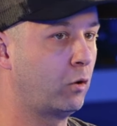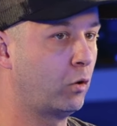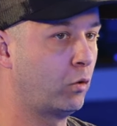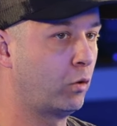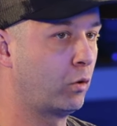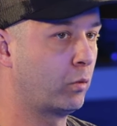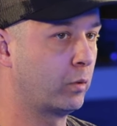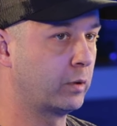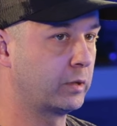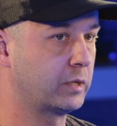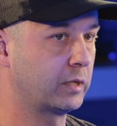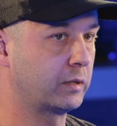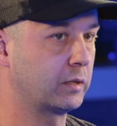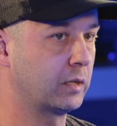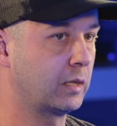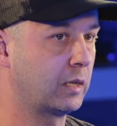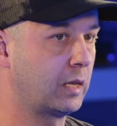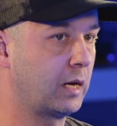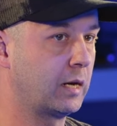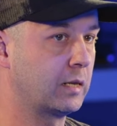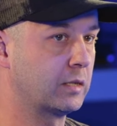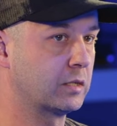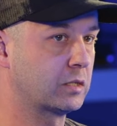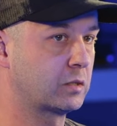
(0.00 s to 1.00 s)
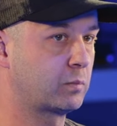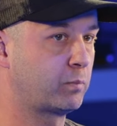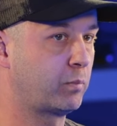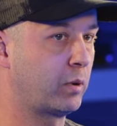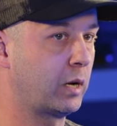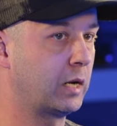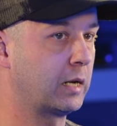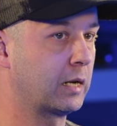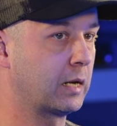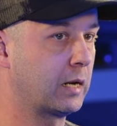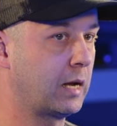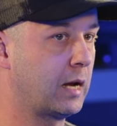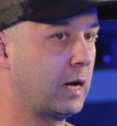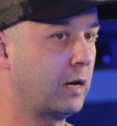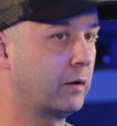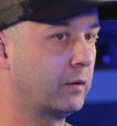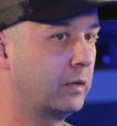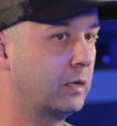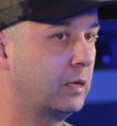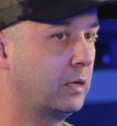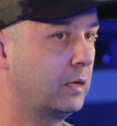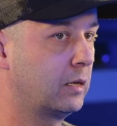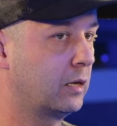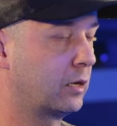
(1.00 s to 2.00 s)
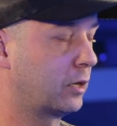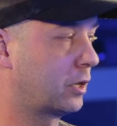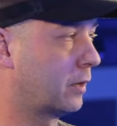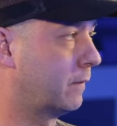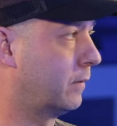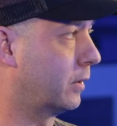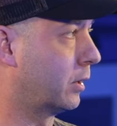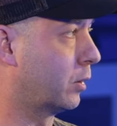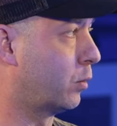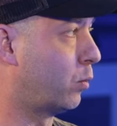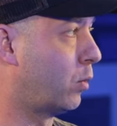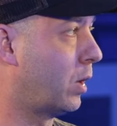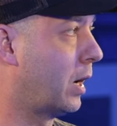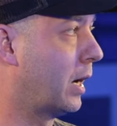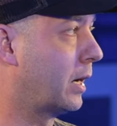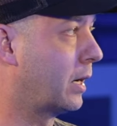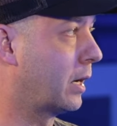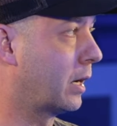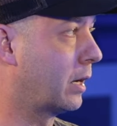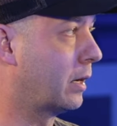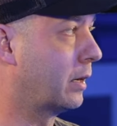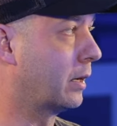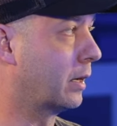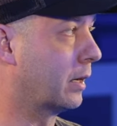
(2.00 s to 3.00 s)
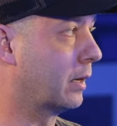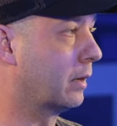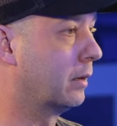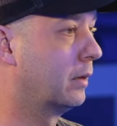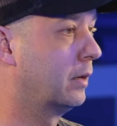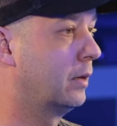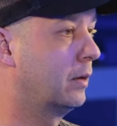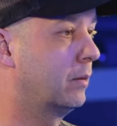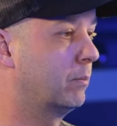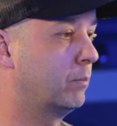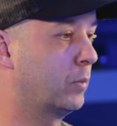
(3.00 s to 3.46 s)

or we're taking that light and spreading it out and covering a wide area,